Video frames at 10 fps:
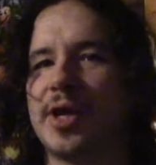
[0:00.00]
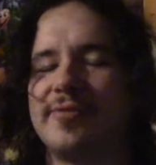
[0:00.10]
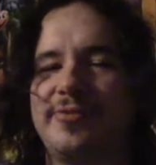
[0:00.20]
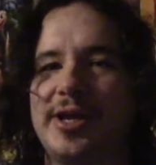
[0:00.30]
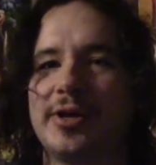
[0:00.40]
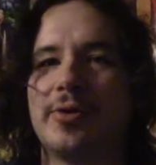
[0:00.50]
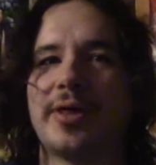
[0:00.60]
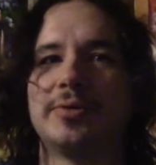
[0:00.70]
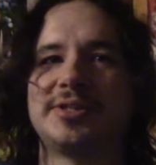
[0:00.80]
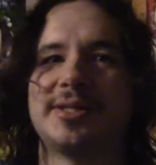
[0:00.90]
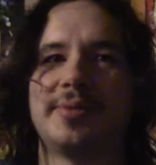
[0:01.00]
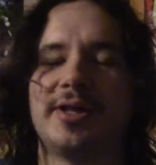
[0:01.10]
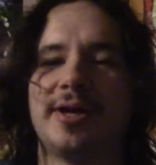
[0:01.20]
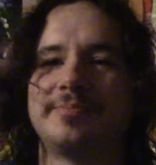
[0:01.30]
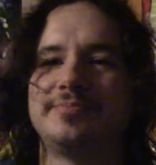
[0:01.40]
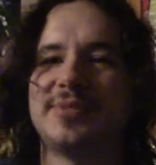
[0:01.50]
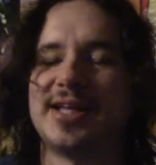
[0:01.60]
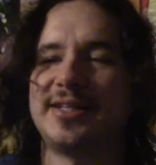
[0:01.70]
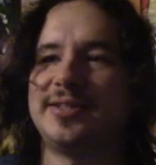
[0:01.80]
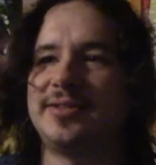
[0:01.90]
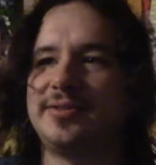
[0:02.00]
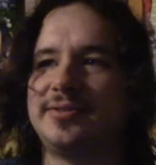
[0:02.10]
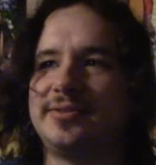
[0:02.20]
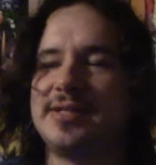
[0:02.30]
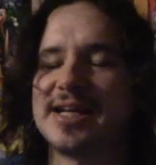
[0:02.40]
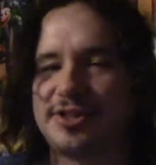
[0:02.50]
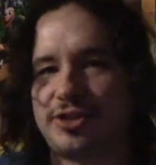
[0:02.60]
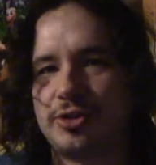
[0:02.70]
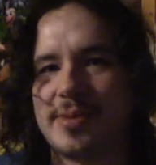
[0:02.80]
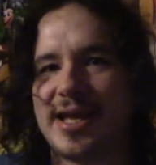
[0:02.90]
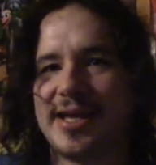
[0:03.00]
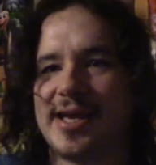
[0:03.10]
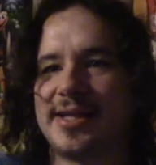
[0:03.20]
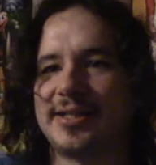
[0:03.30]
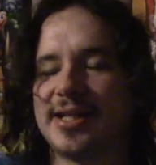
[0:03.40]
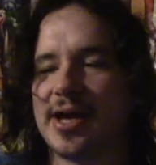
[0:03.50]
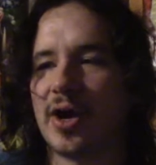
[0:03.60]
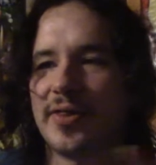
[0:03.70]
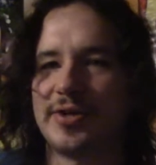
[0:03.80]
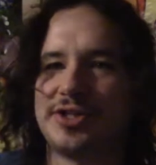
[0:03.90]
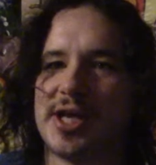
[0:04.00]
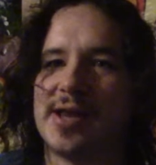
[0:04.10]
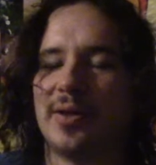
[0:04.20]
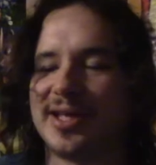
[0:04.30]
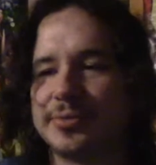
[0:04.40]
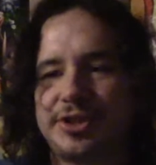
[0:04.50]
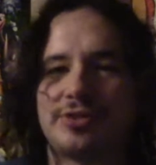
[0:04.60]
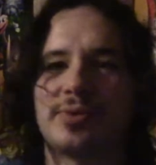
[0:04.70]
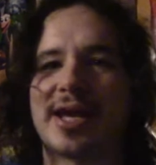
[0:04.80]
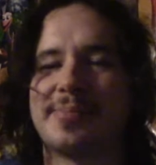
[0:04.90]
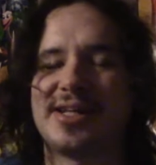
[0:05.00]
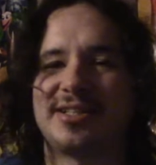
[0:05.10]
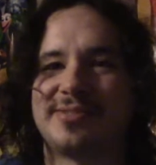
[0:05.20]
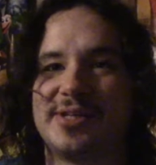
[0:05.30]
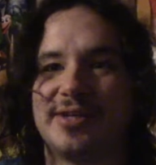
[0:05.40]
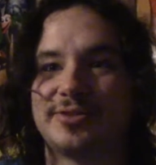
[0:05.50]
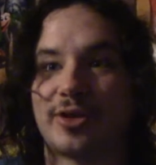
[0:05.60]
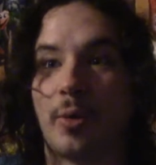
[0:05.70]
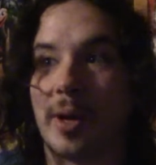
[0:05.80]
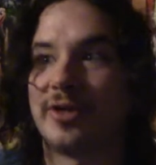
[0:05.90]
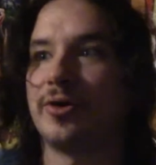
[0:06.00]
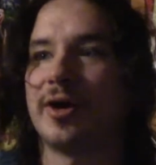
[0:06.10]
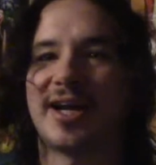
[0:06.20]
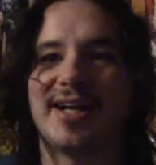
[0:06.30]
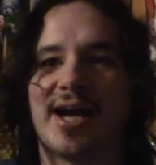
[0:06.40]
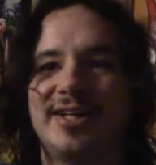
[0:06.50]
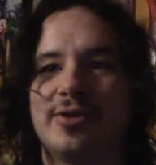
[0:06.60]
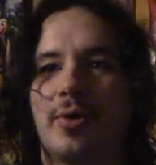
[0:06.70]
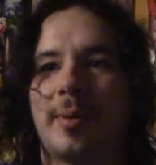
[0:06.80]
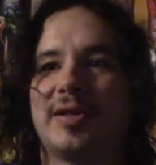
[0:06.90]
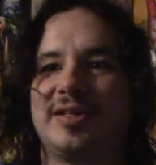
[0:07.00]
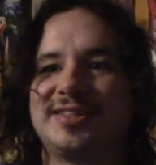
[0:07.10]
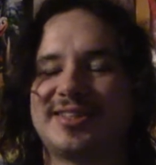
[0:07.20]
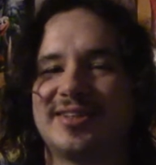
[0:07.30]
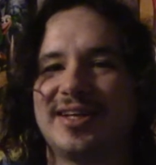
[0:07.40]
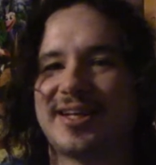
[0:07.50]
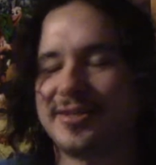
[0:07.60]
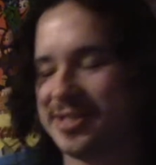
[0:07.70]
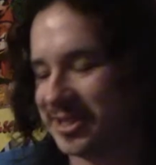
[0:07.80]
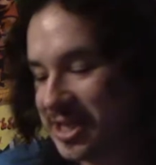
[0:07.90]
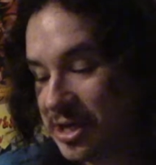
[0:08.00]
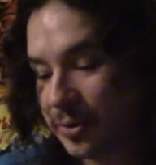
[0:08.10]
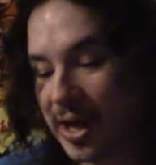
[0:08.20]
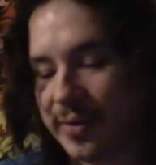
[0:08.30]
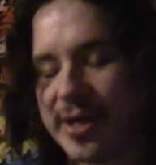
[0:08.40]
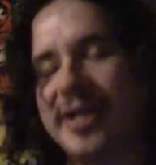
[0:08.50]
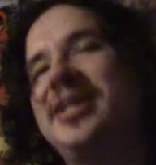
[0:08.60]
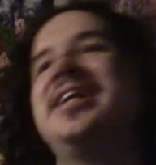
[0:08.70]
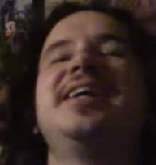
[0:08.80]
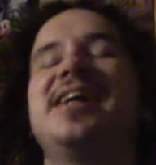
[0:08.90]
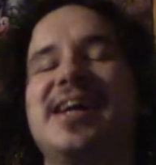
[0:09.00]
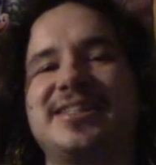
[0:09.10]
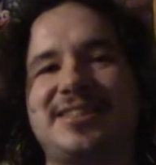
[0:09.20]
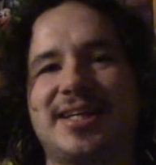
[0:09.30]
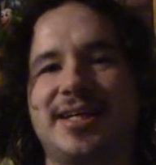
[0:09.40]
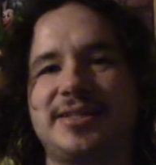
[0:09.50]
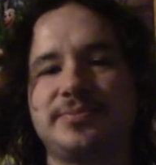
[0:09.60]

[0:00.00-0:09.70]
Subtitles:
video that was that Natsume had on their channel. Like, it was just recommended to me, and I was like, oh my god, I didn't know about this. So, like, well, anyway, it's, I